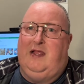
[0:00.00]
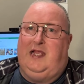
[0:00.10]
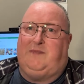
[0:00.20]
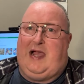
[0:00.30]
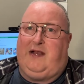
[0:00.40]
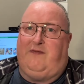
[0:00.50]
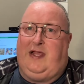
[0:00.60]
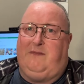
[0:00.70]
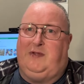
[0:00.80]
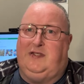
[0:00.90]
as part of
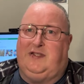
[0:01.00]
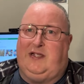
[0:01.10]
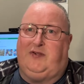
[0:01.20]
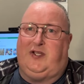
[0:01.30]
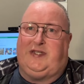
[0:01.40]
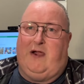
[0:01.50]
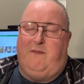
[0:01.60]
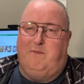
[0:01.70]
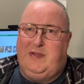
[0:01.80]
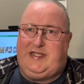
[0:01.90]
that business, they also sell
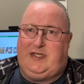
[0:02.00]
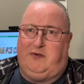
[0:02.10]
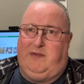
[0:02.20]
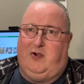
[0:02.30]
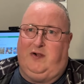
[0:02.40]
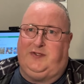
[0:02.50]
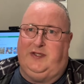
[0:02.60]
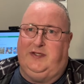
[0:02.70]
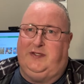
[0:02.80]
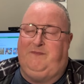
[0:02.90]
mystery
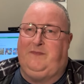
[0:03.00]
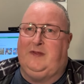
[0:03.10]
boxes.